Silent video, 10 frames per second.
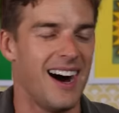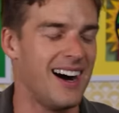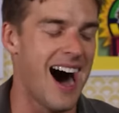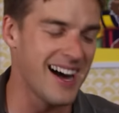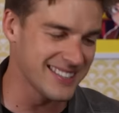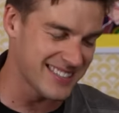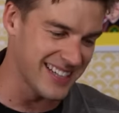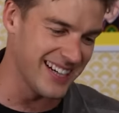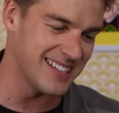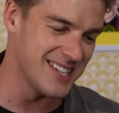
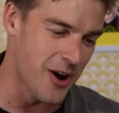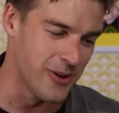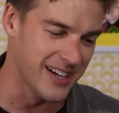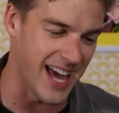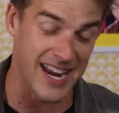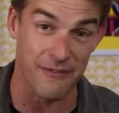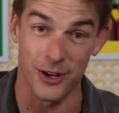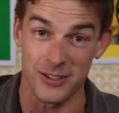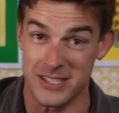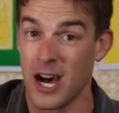Honestly, no one had
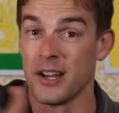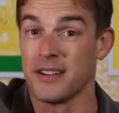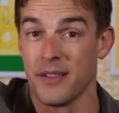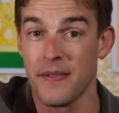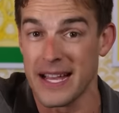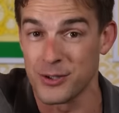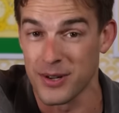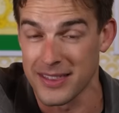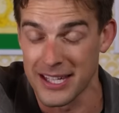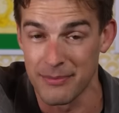ever done that
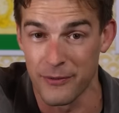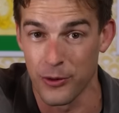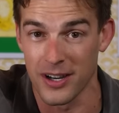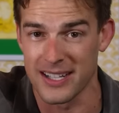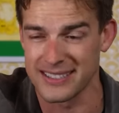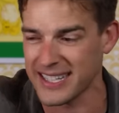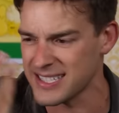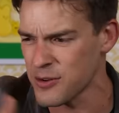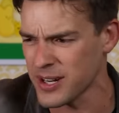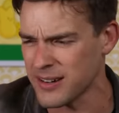sort of thing before, because I
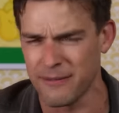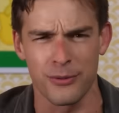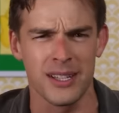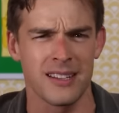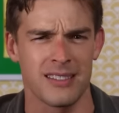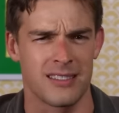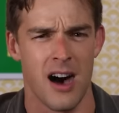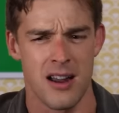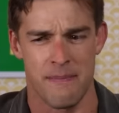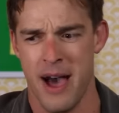guess no one had ever really
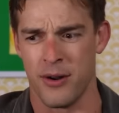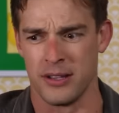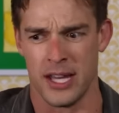thought about it.